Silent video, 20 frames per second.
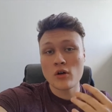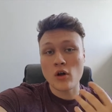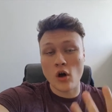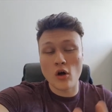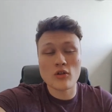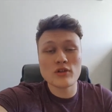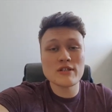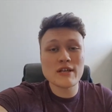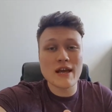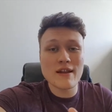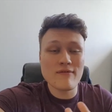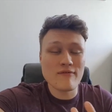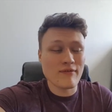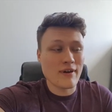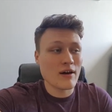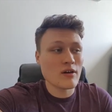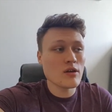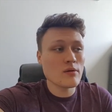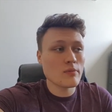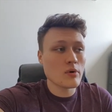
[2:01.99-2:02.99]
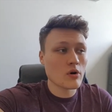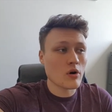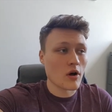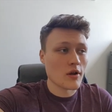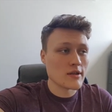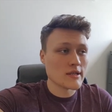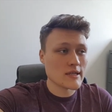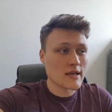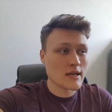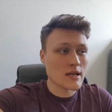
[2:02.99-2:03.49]
content, valuable
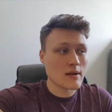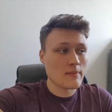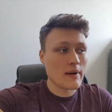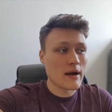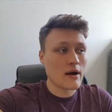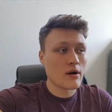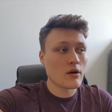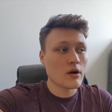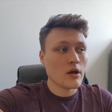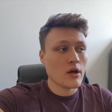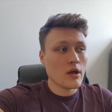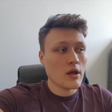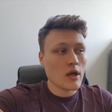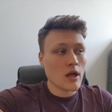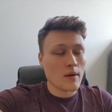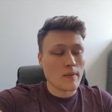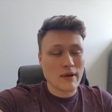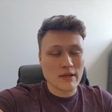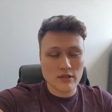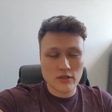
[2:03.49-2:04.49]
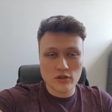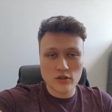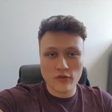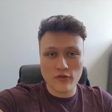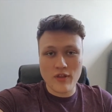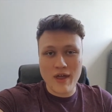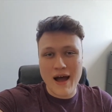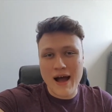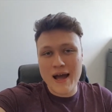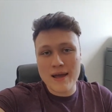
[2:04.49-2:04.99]
content about stuff
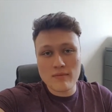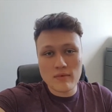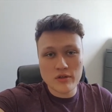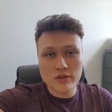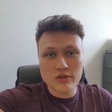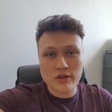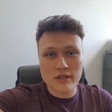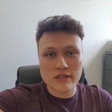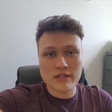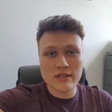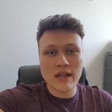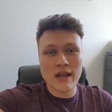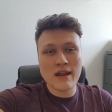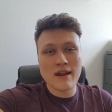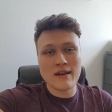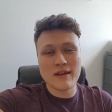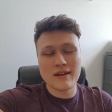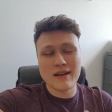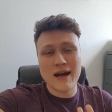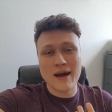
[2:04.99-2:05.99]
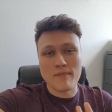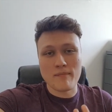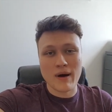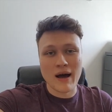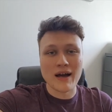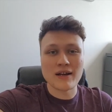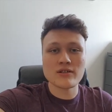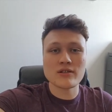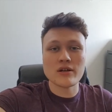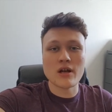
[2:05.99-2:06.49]
that I'm interested in and I'm
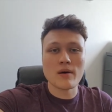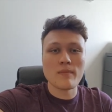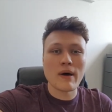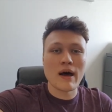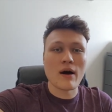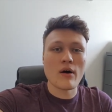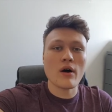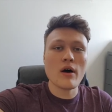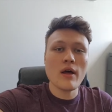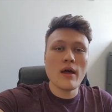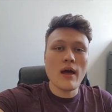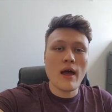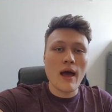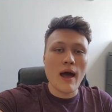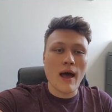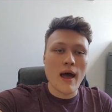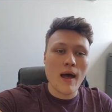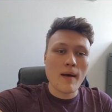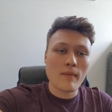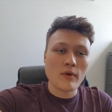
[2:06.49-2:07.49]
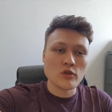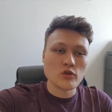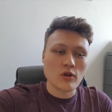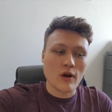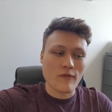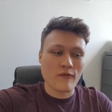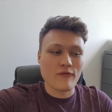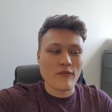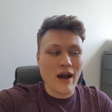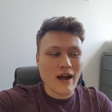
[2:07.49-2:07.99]
passionate about, and try
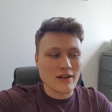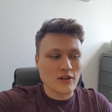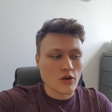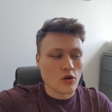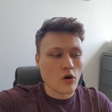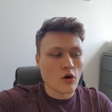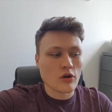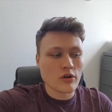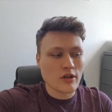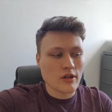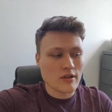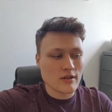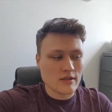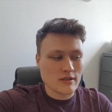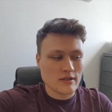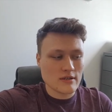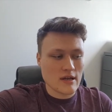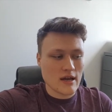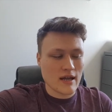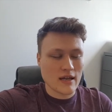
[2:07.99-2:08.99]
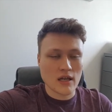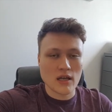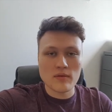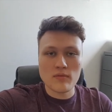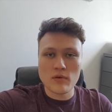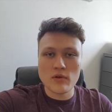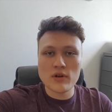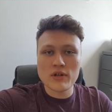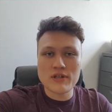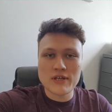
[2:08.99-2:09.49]
and find an audience and a
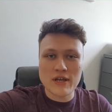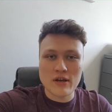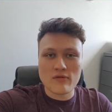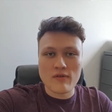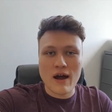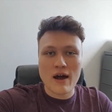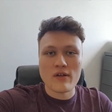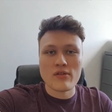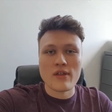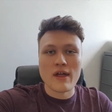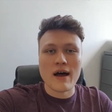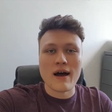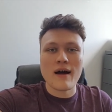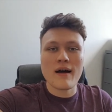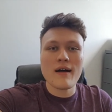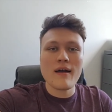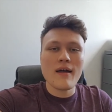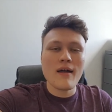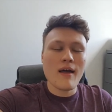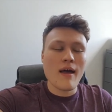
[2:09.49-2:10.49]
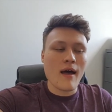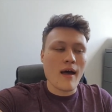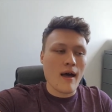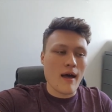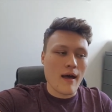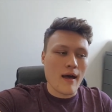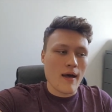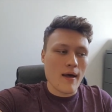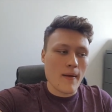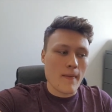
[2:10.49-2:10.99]
community around that.
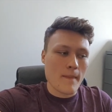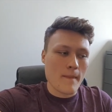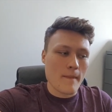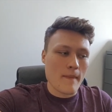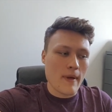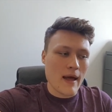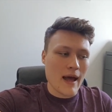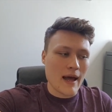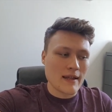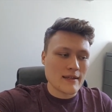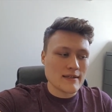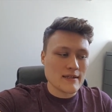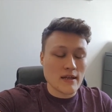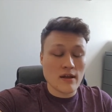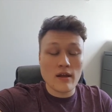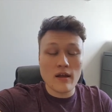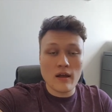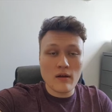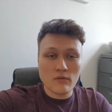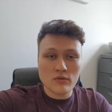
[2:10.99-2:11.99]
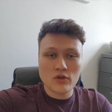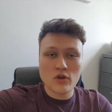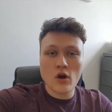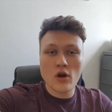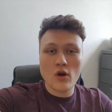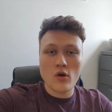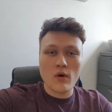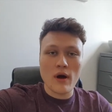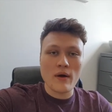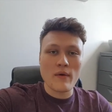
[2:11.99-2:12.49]
And it was
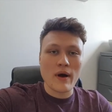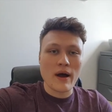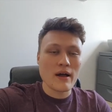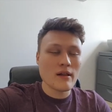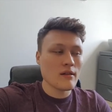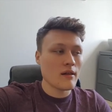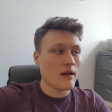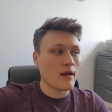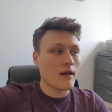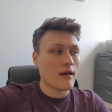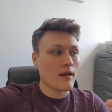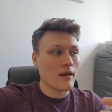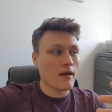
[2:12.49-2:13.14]
going quite well.